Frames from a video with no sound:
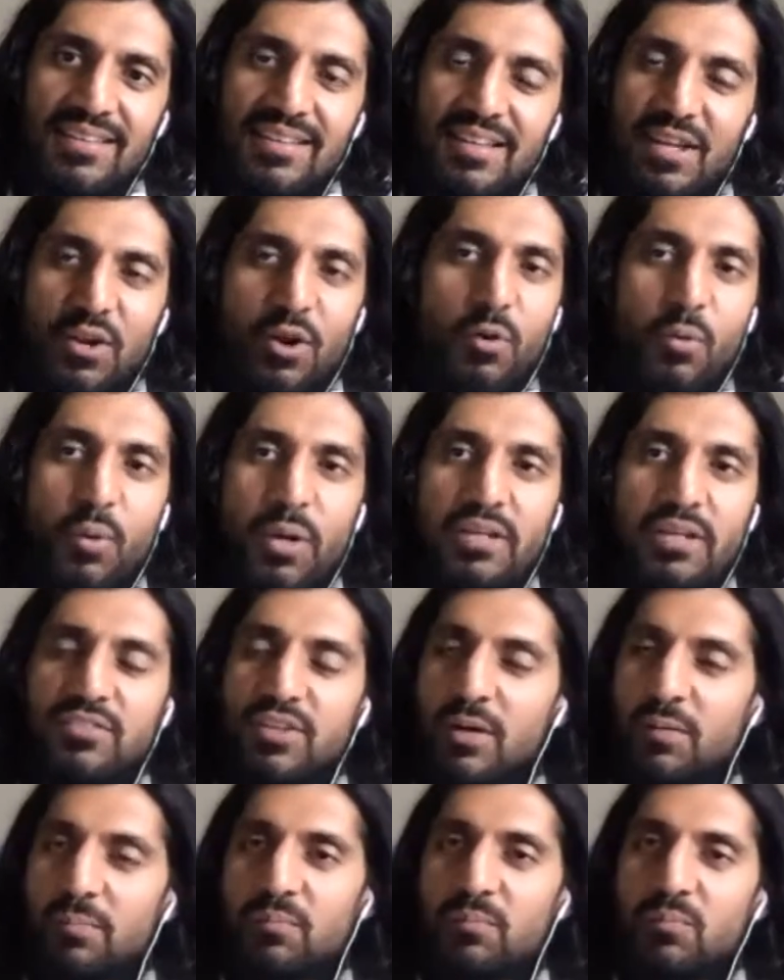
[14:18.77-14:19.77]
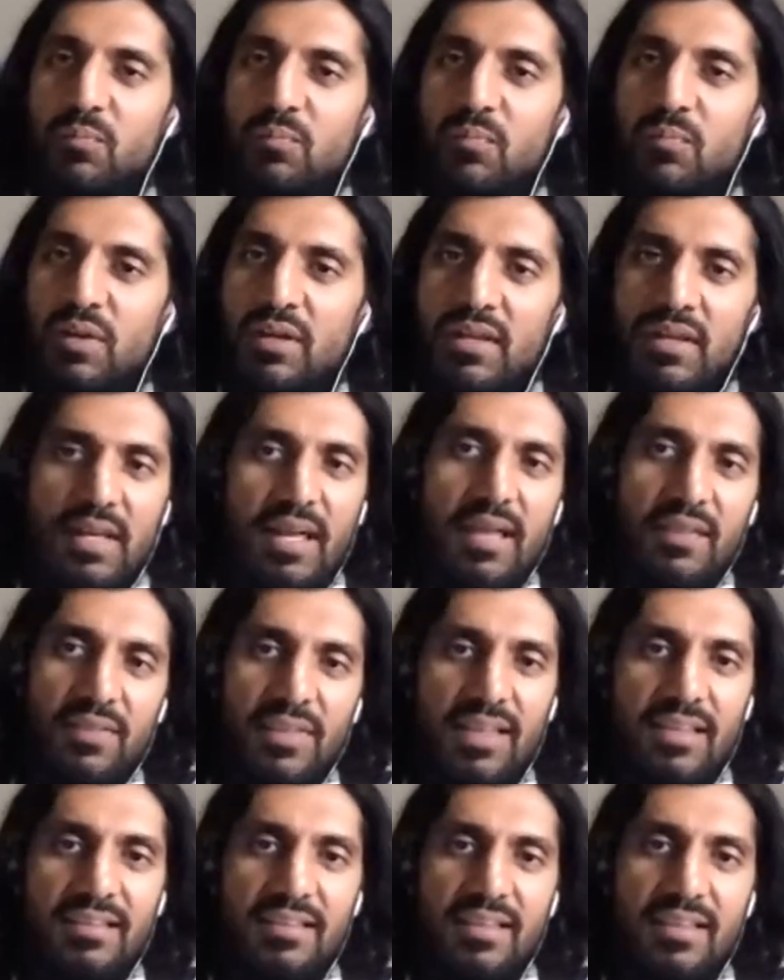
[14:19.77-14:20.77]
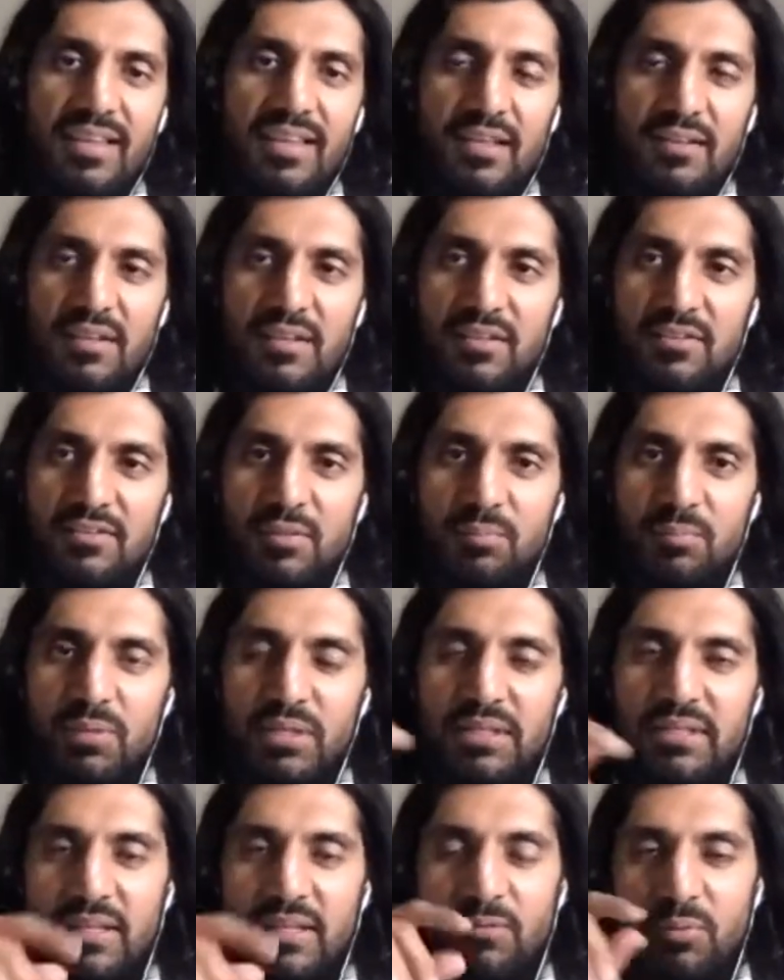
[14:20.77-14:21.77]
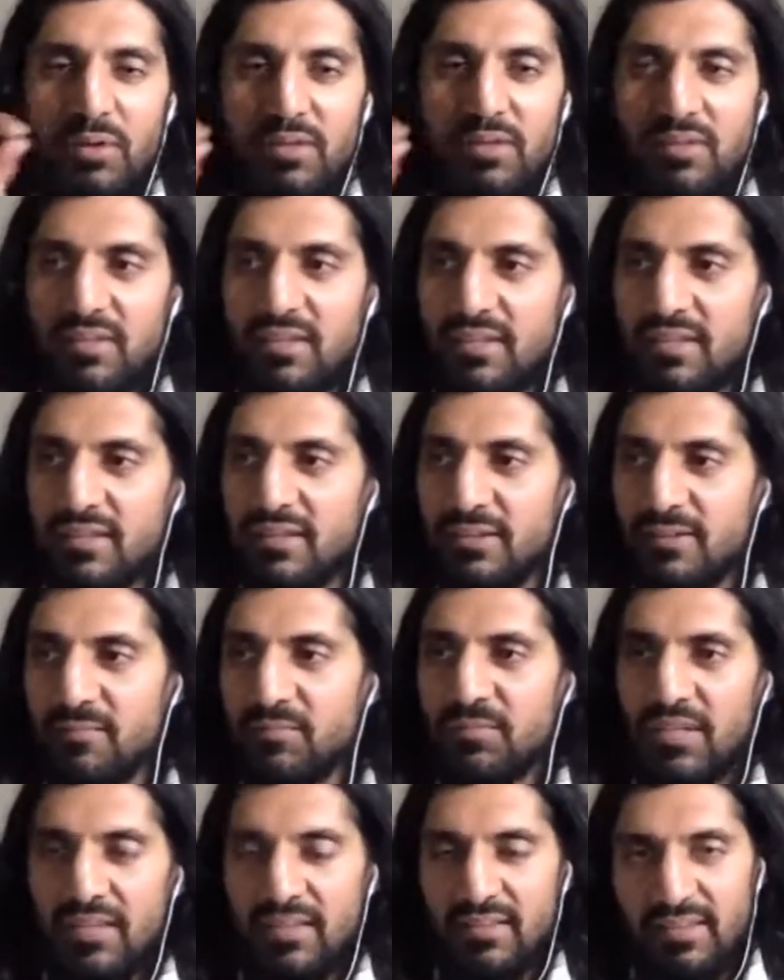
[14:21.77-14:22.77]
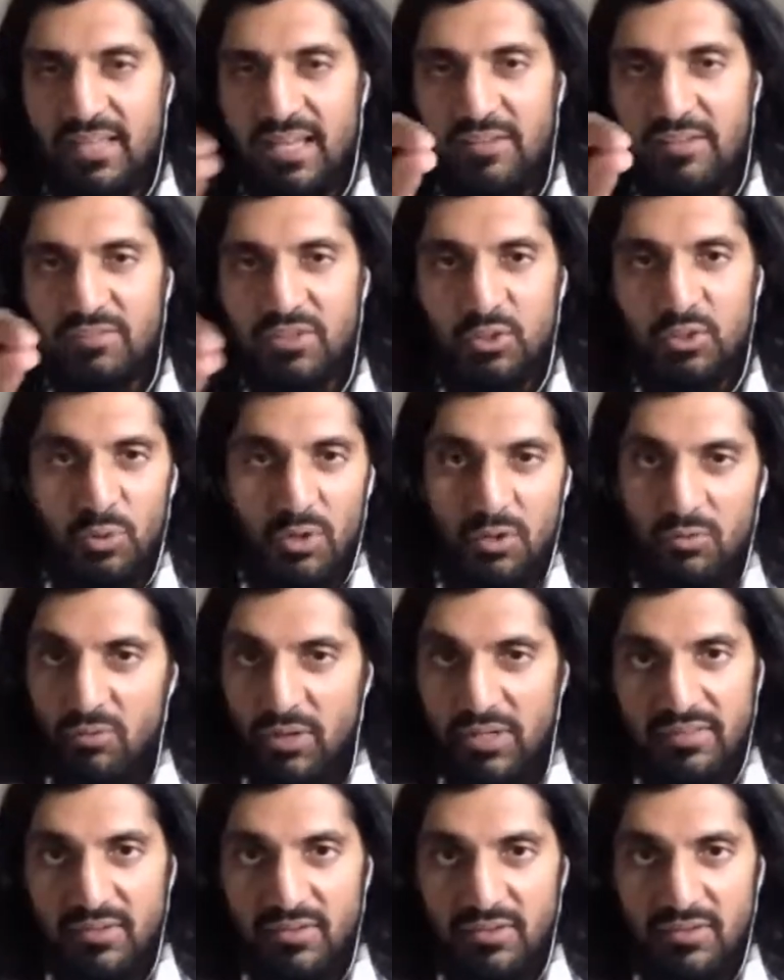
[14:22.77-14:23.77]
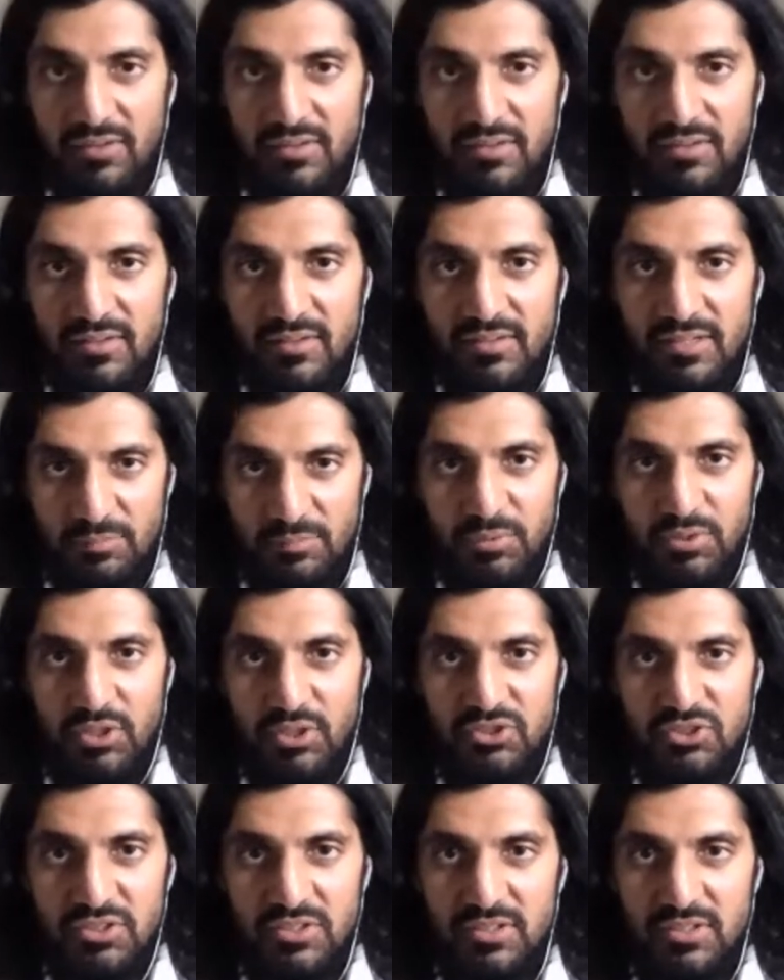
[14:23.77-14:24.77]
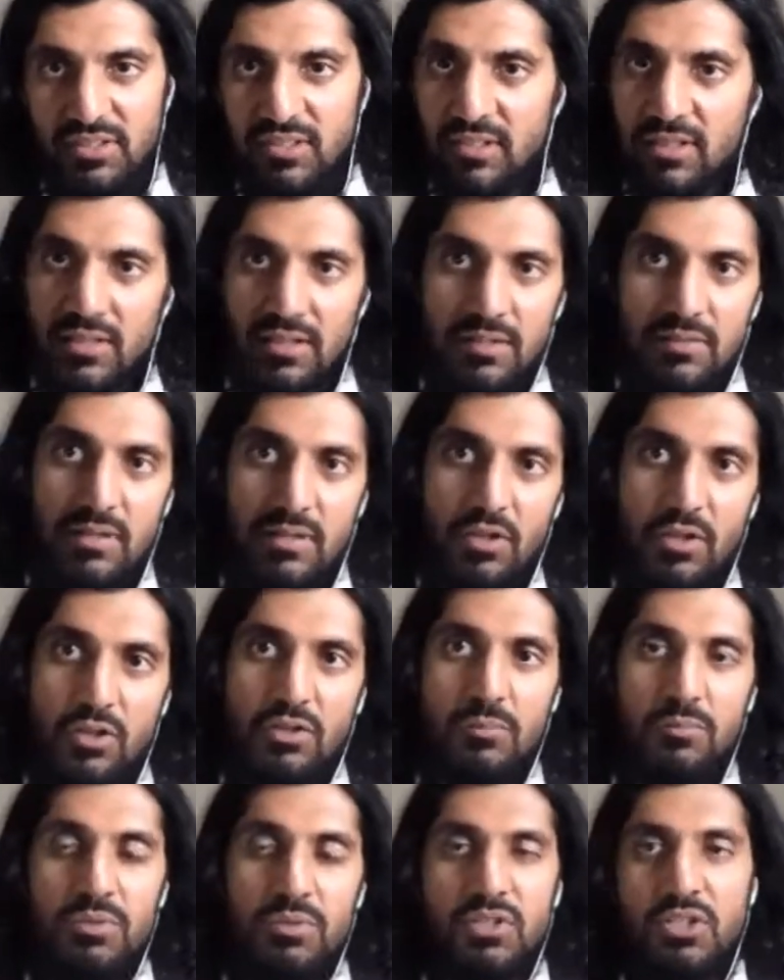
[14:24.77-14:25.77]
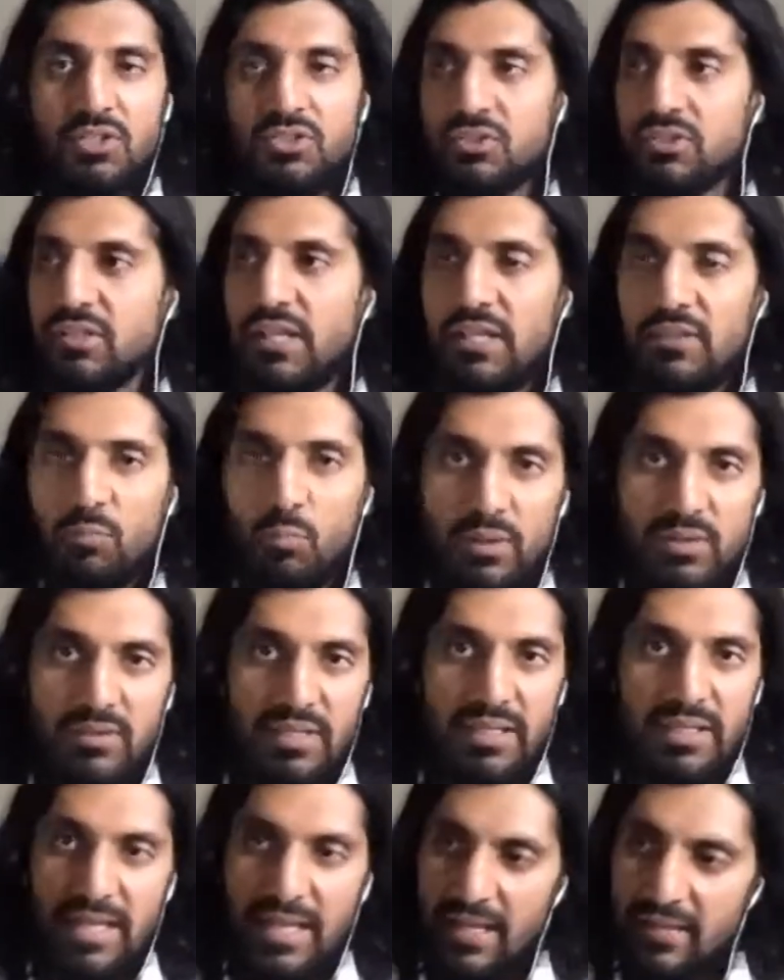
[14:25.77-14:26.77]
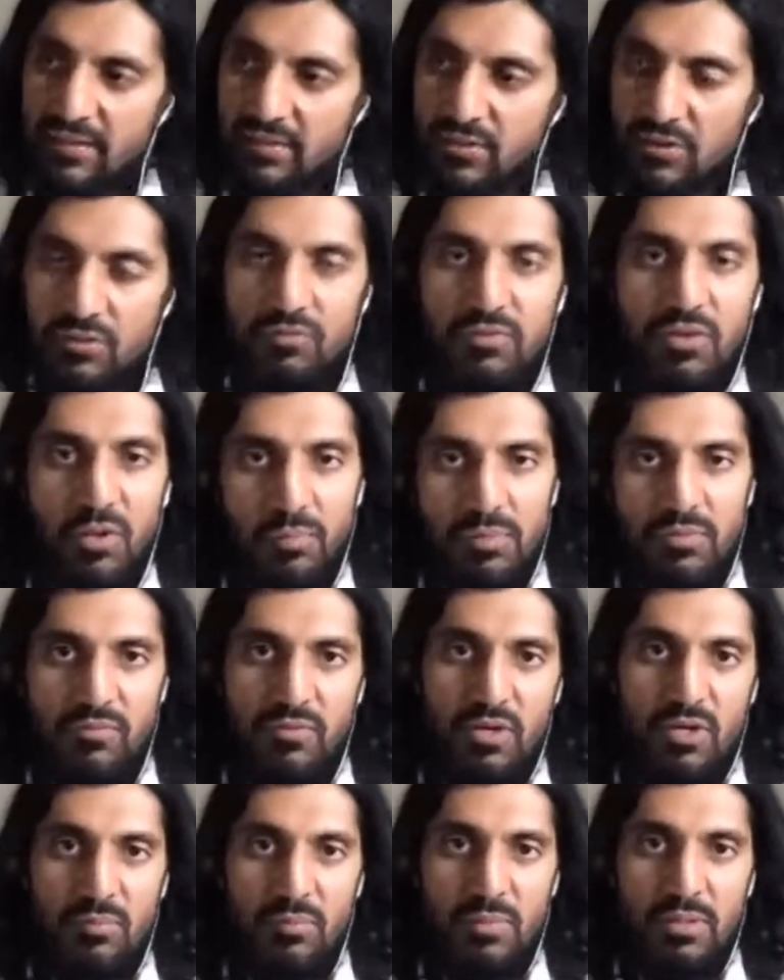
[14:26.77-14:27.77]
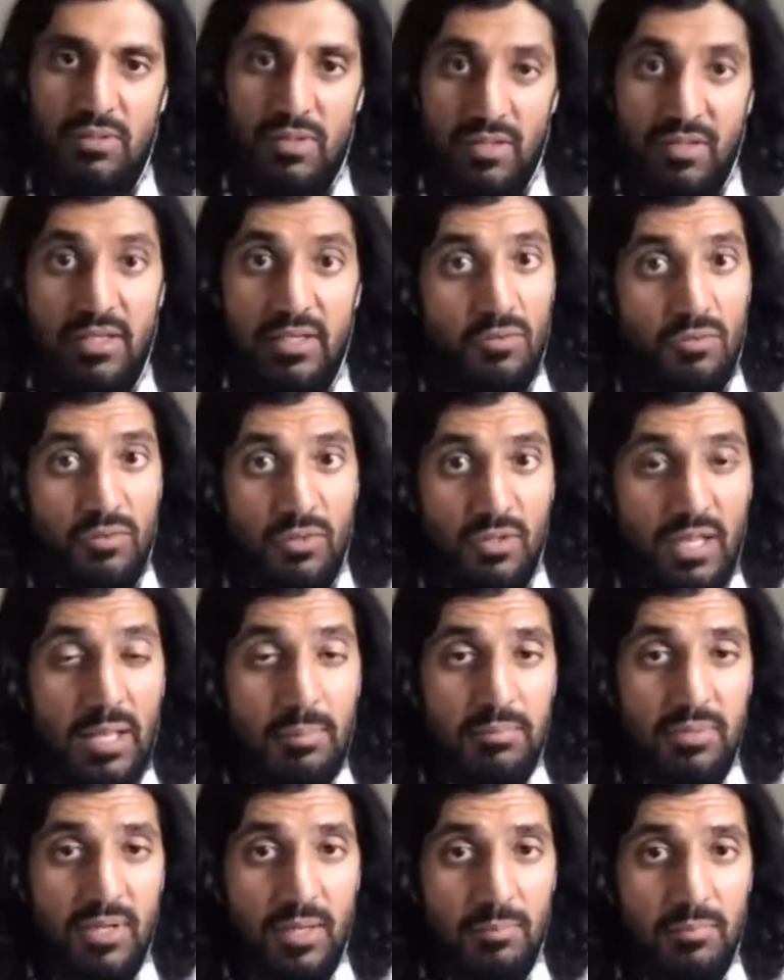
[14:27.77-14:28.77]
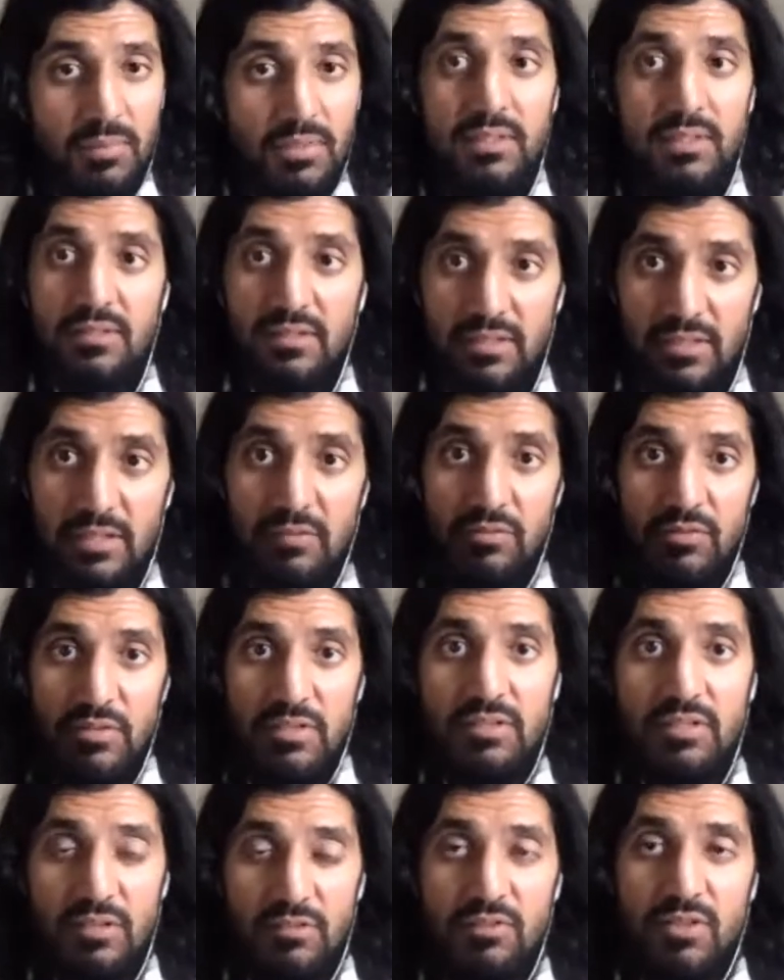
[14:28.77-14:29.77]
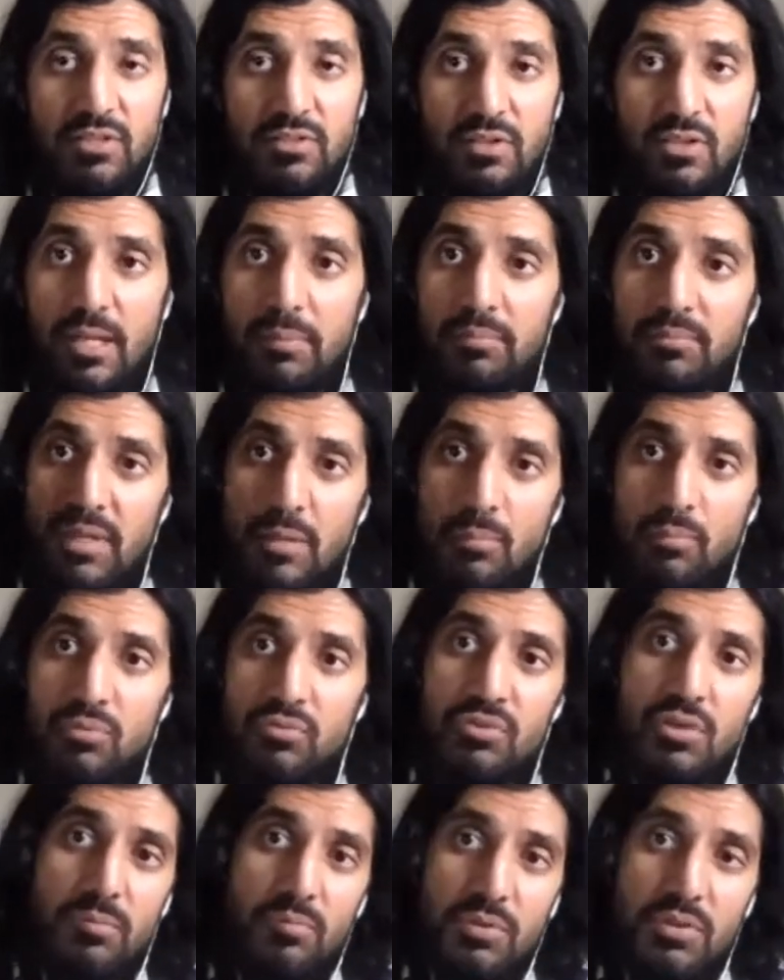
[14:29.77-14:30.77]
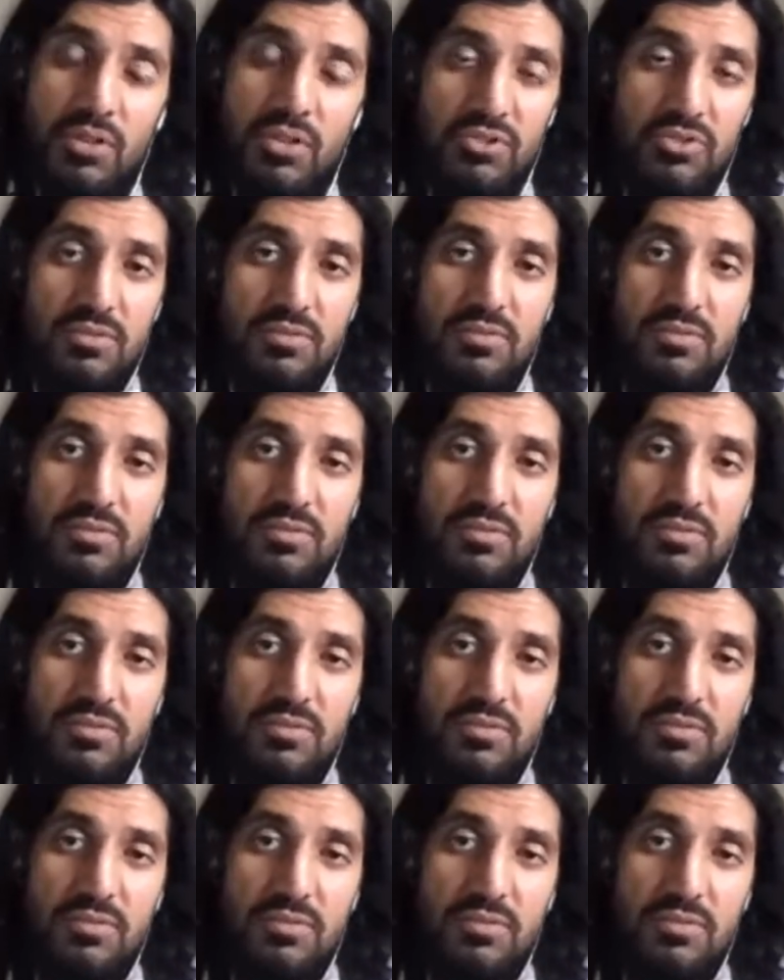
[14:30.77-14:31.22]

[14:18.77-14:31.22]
it all wakes up, and then they run they have the URL right there in production. They click on production, and what they had in their development environment, again on their laptop, even they did it via their laptop, was there in production.